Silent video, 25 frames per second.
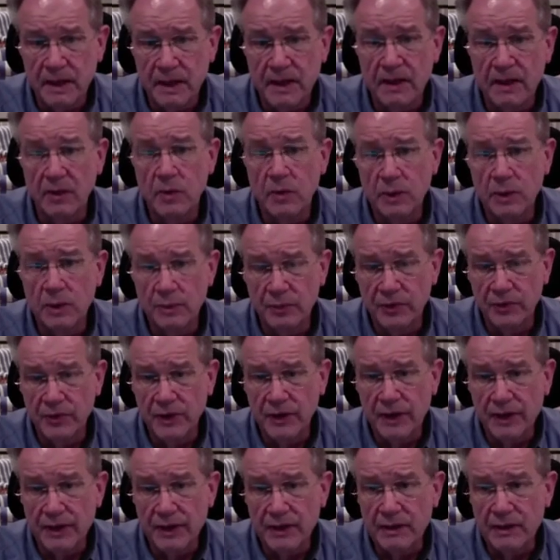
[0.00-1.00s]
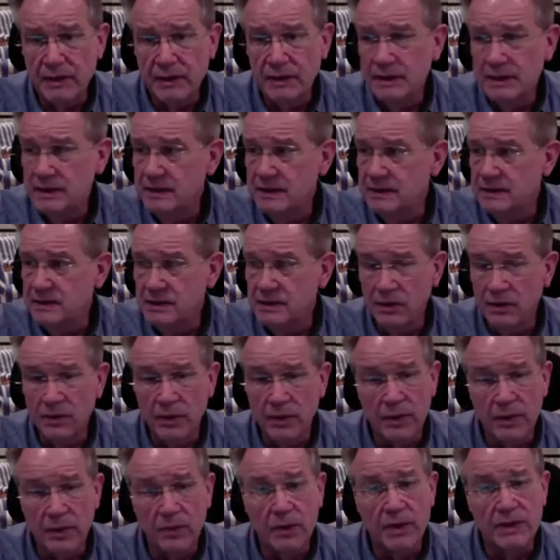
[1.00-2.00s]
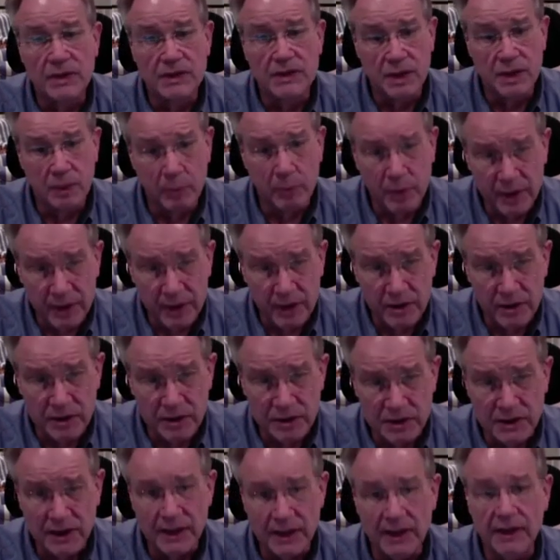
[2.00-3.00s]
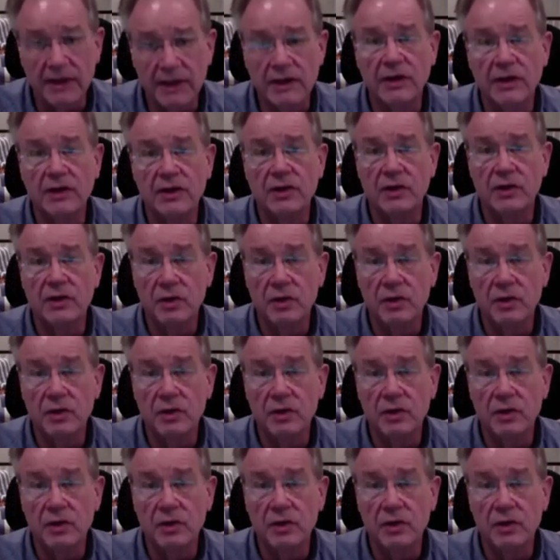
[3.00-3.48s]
on a website so that when someone goes there,